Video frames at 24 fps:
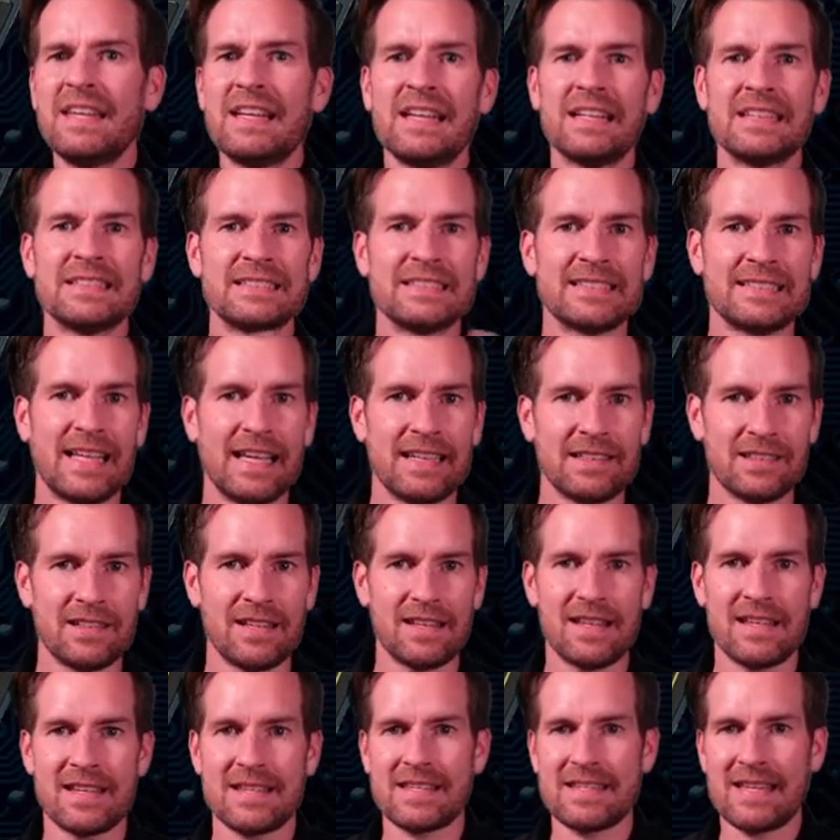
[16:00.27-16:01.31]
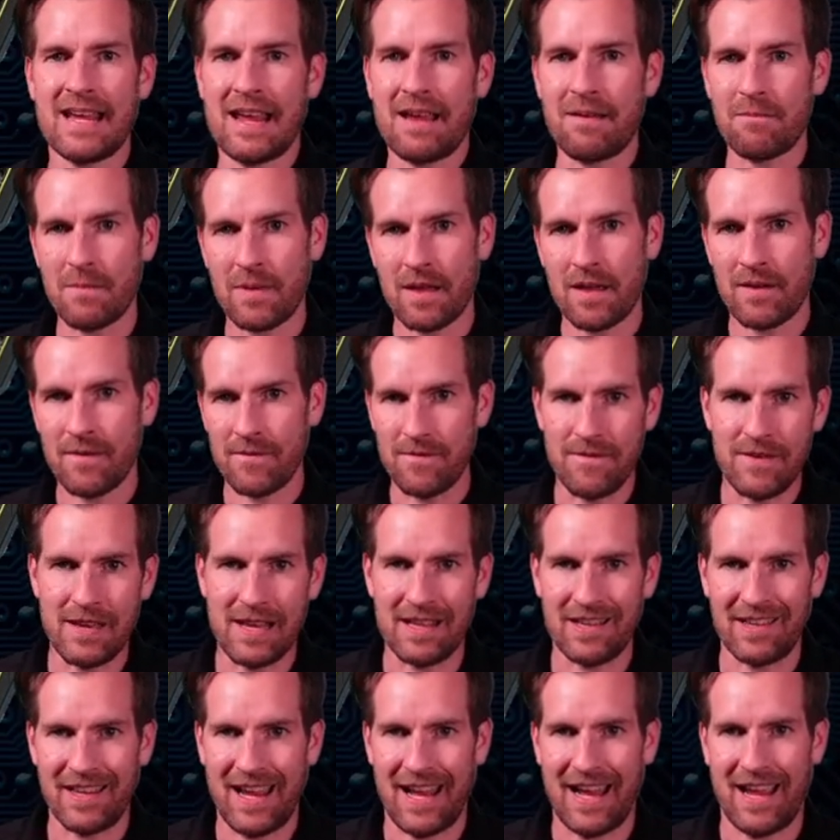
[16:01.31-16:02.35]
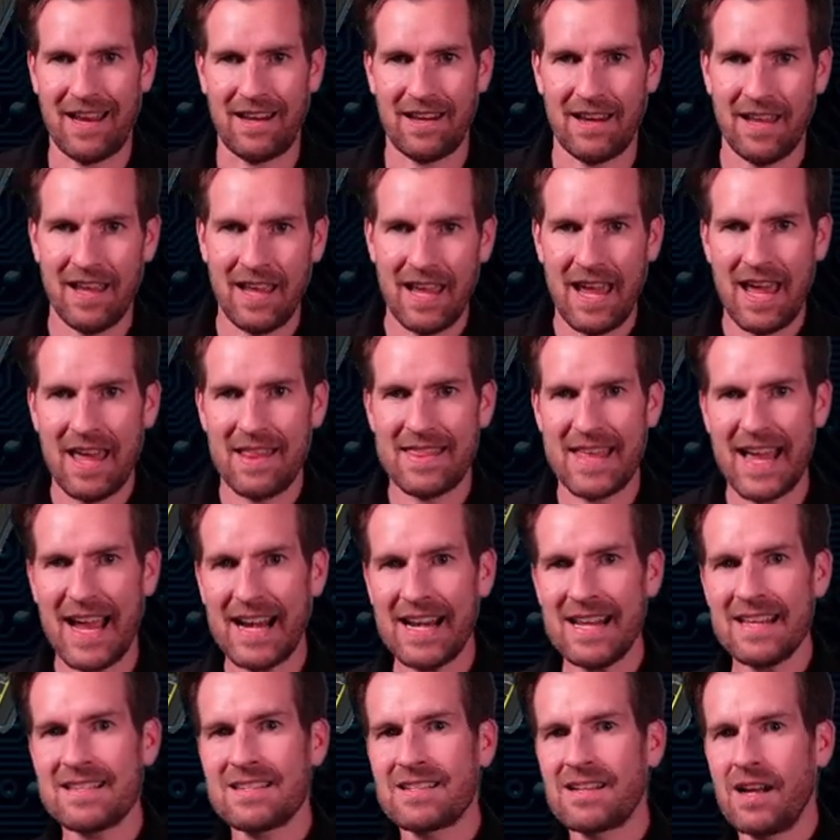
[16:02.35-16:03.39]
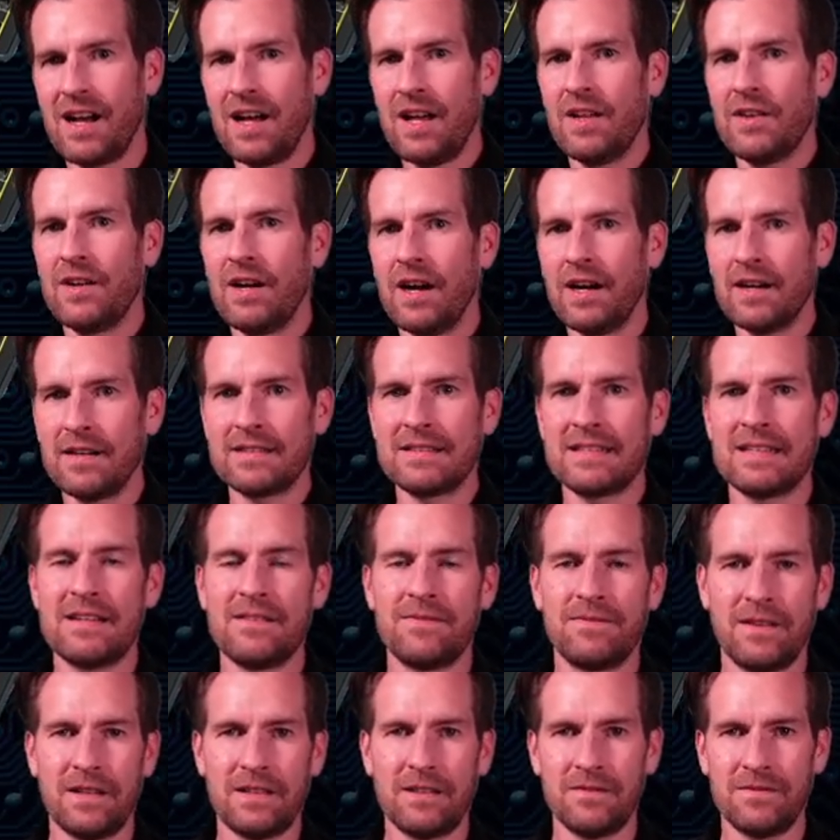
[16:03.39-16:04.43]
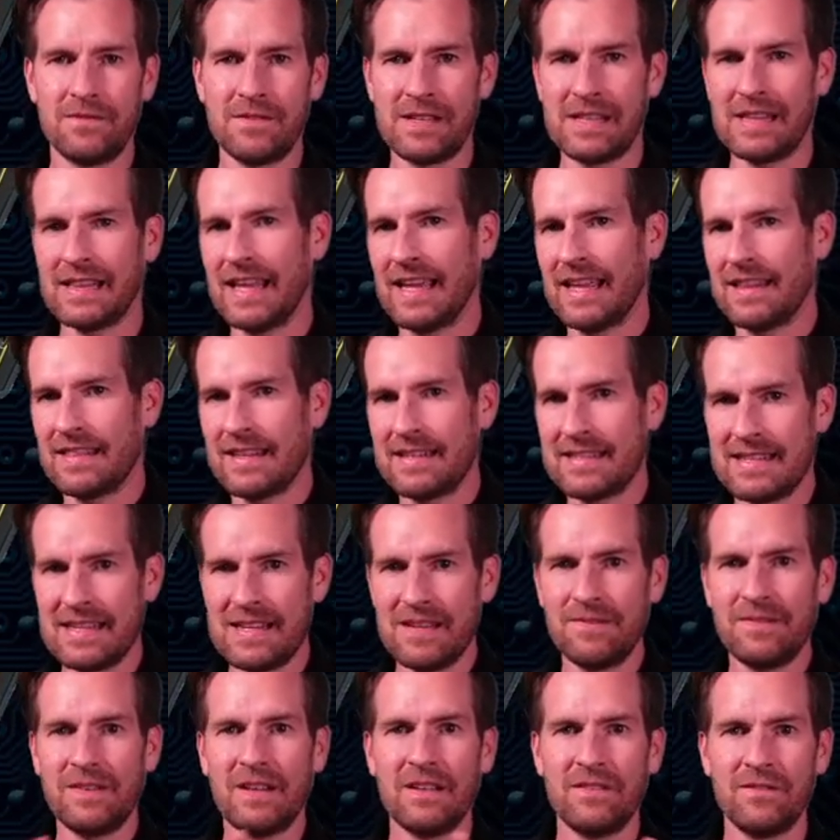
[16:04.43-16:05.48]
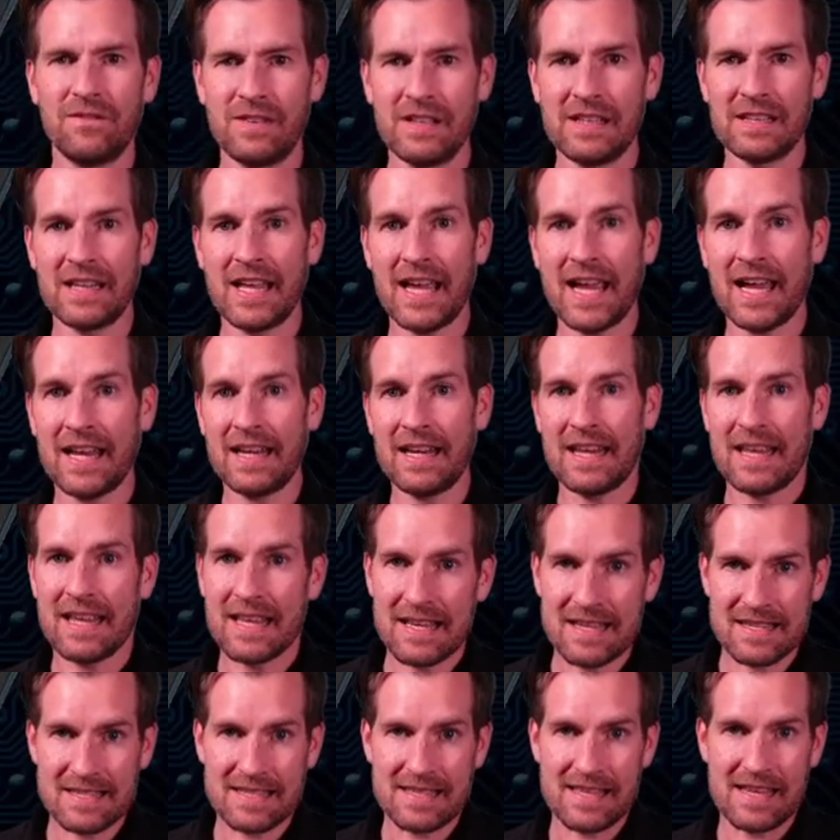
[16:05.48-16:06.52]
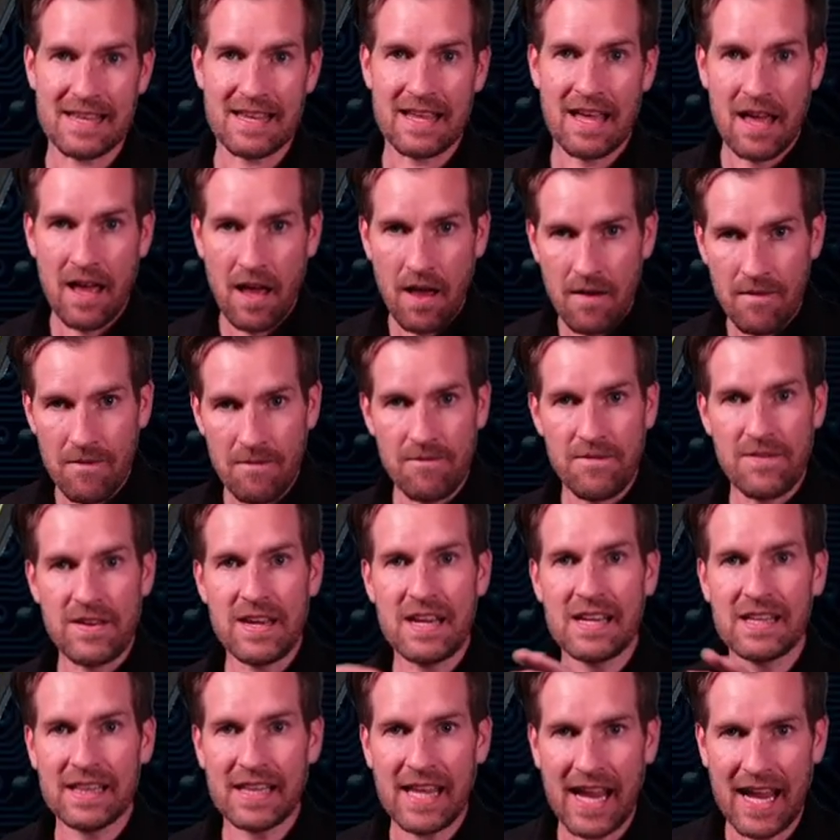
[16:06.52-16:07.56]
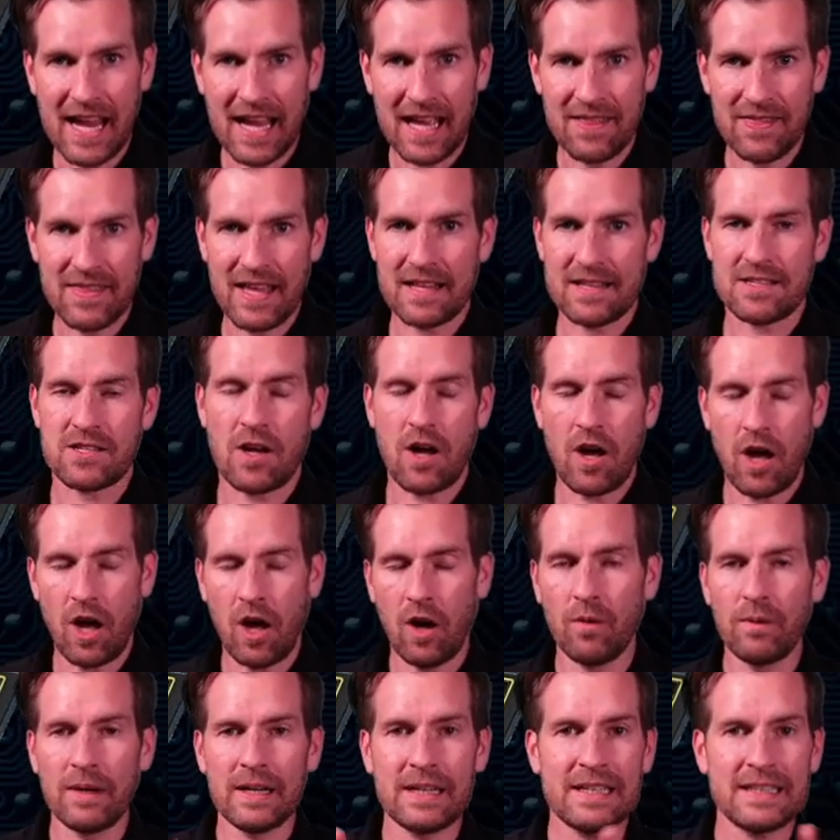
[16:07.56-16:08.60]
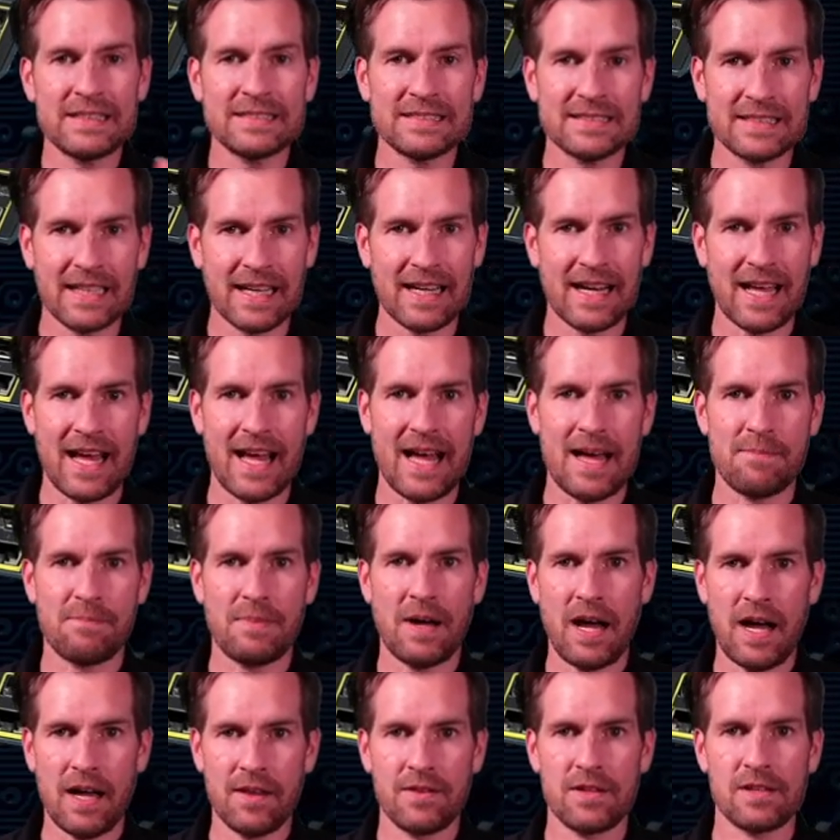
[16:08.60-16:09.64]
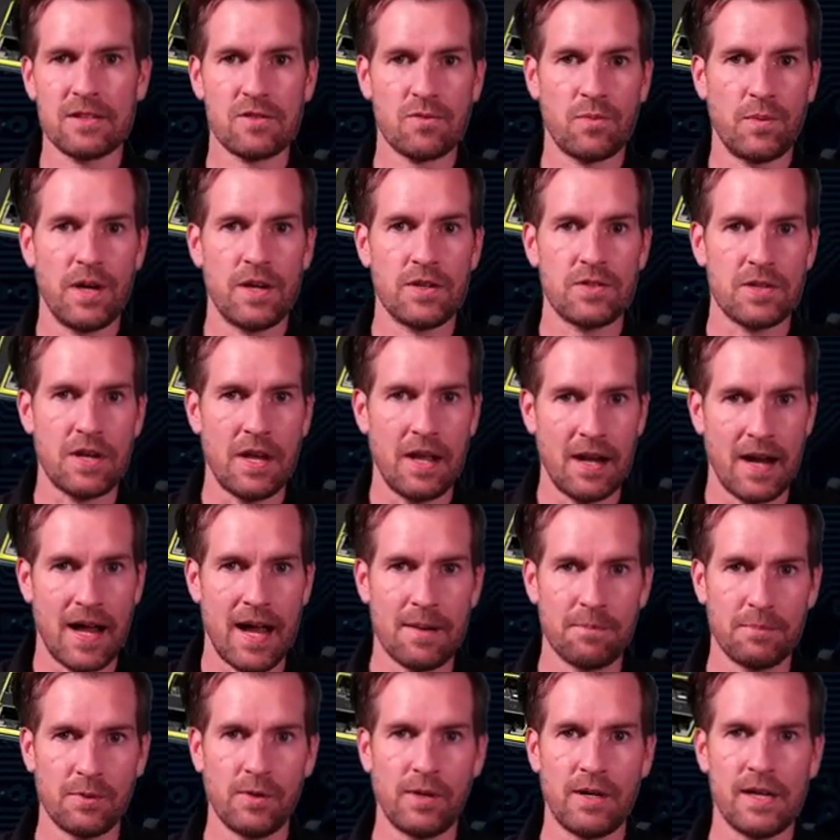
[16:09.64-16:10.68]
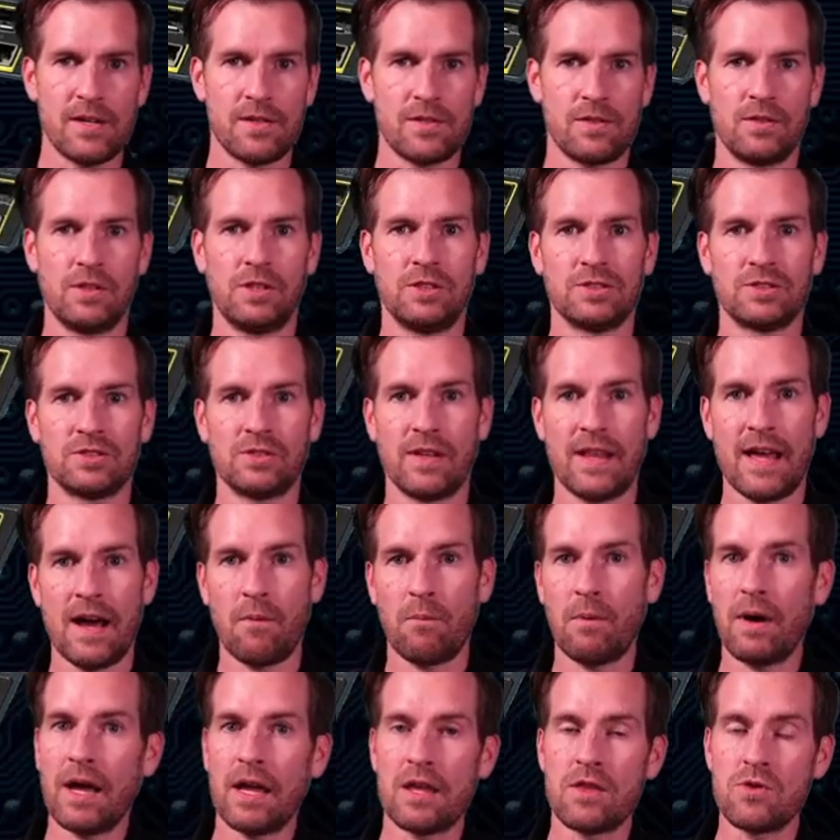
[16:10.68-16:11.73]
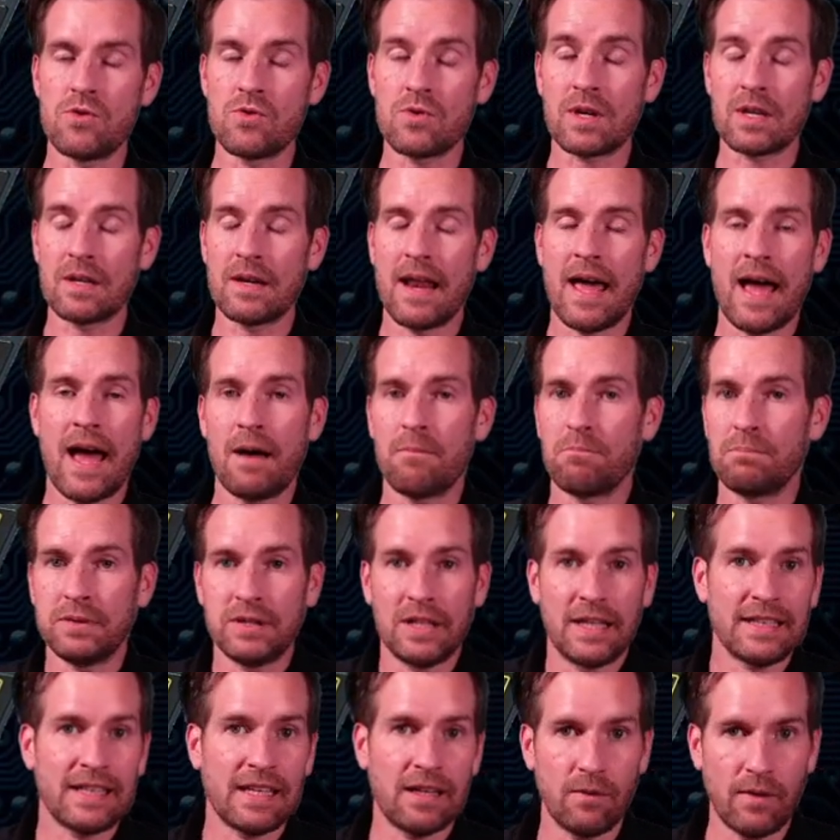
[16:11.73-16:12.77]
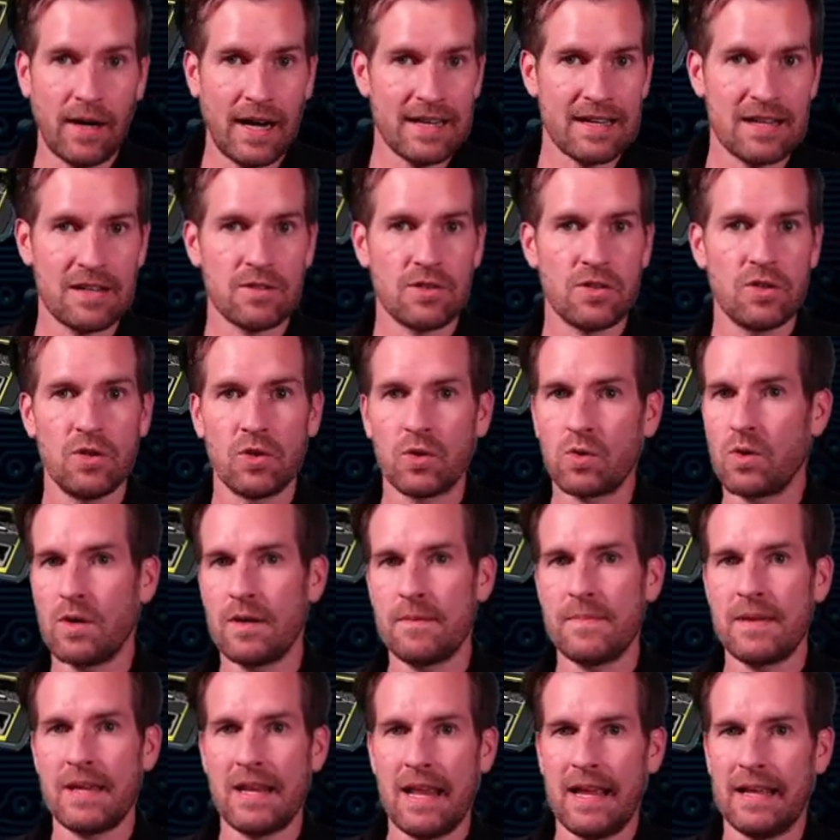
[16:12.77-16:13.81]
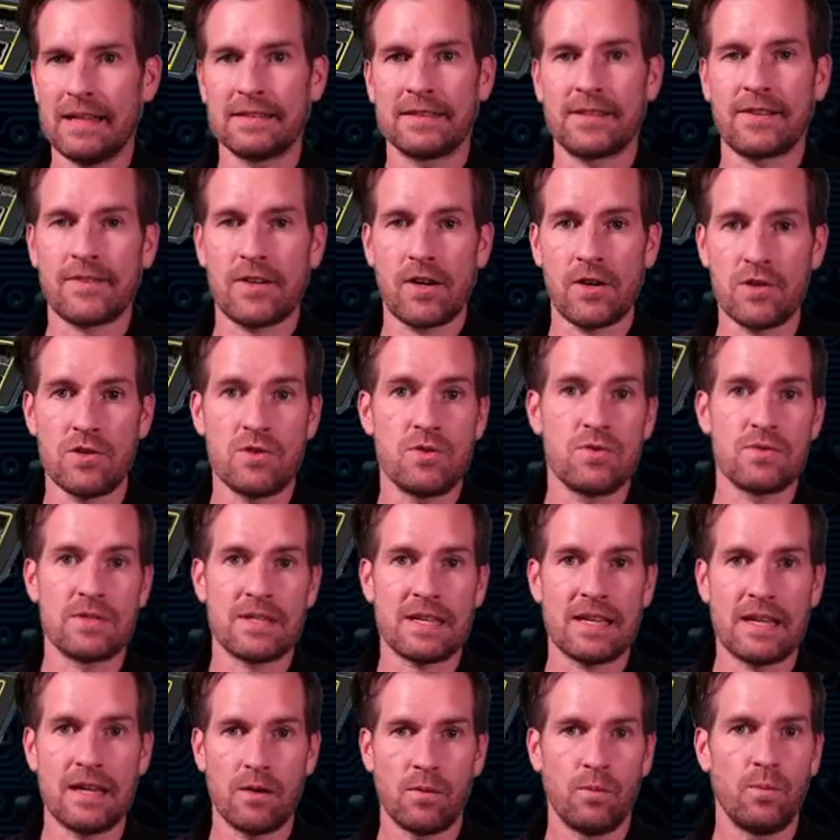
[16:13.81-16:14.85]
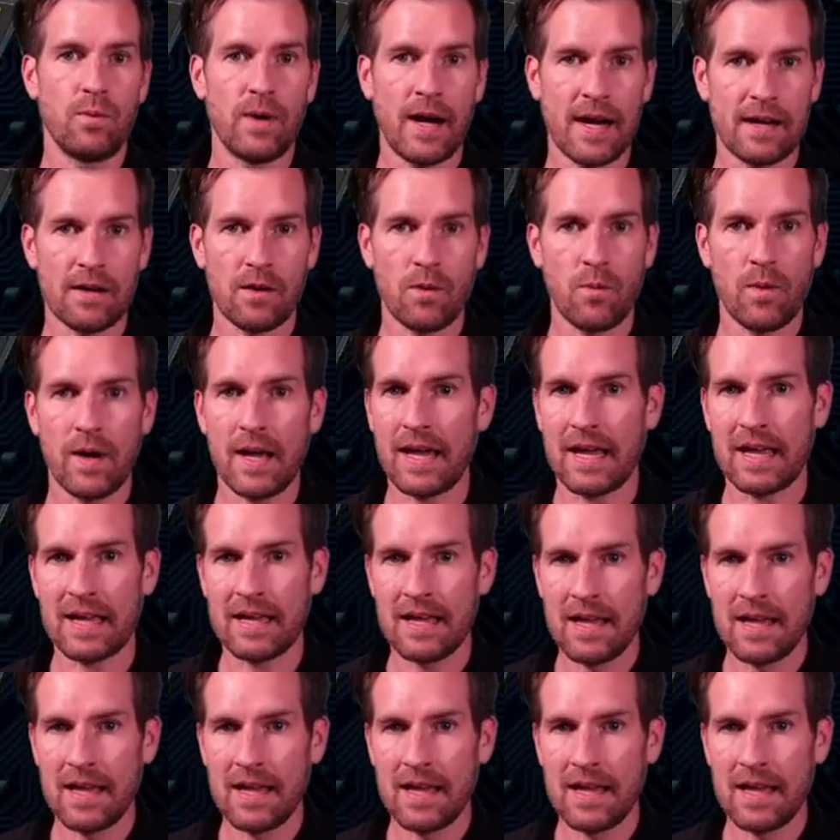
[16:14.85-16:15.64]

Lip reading: is set to the same VLAN. That is called our default VLAN. The default VLAN is the VLAN that's already set up on the switch and operational, so that way you can plug it right into your equipment and start using it right away